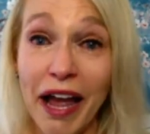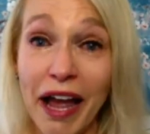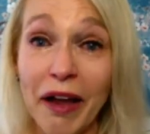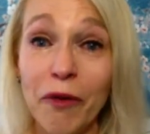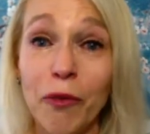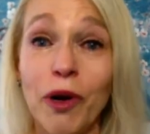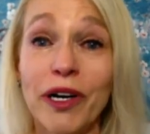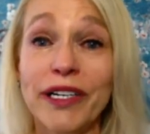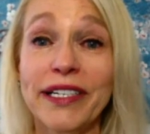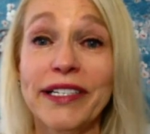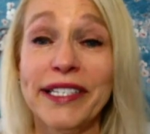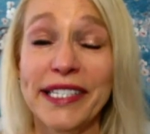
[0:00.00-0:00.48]

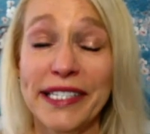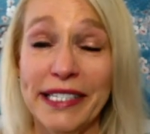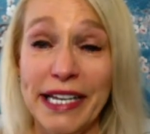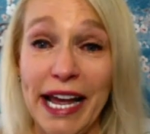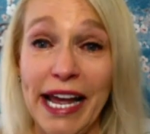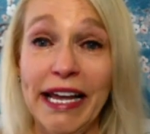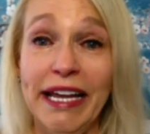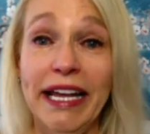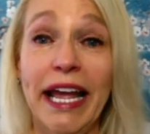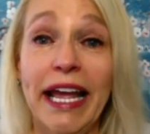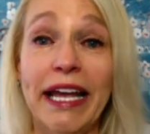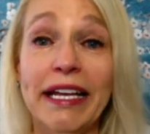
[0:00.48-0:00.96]
I want to
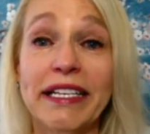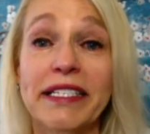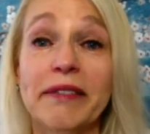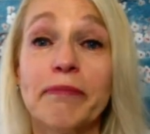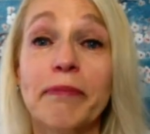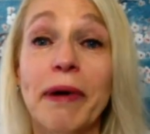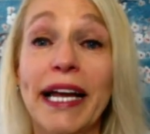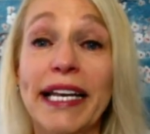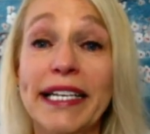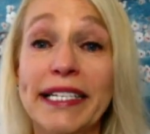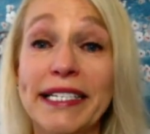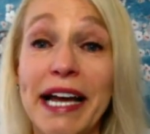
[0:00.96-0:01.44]
say
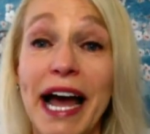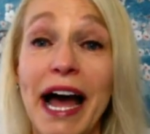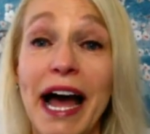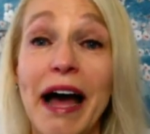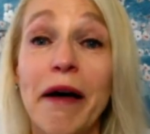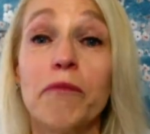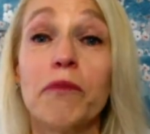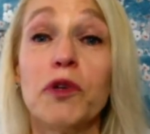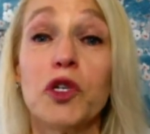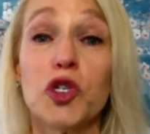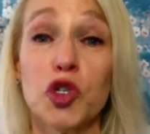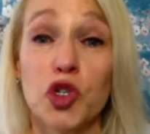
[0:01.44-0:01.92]
is
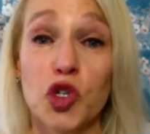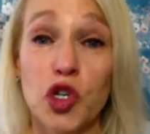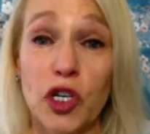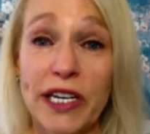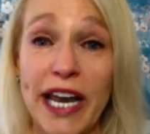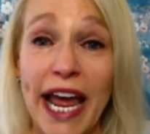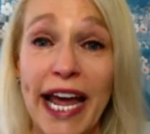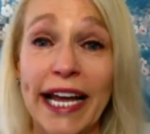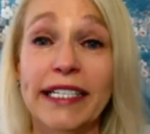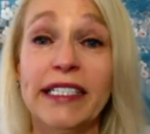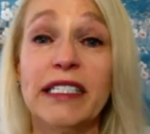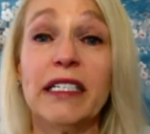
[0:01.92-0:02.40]
Madame
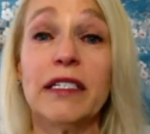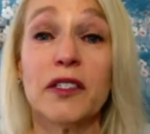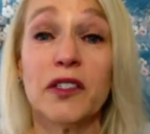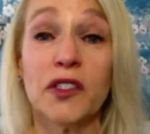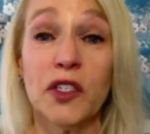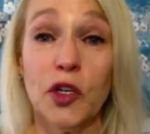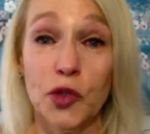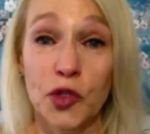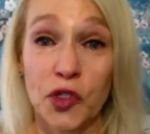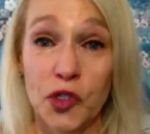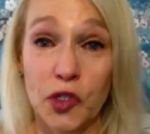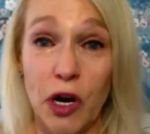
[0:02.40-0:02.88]
Jeanette
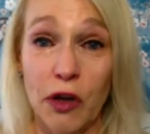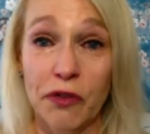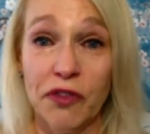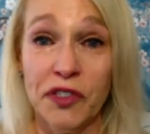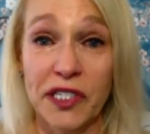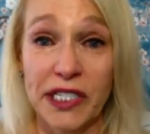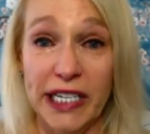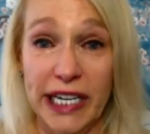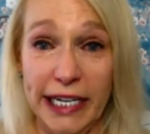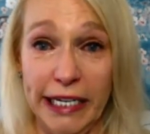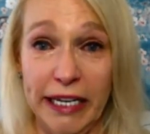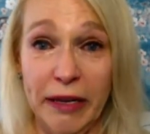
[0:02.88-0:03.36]

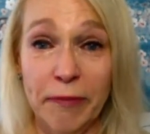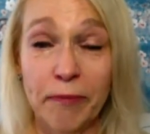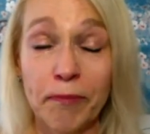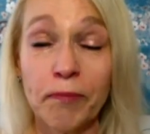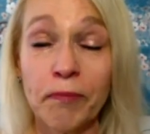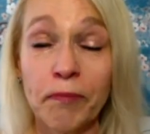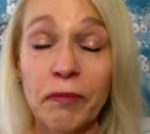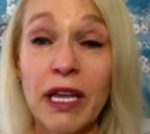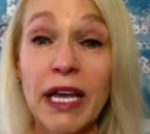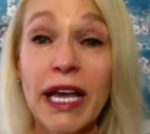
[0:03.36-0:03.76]
Sosnowski.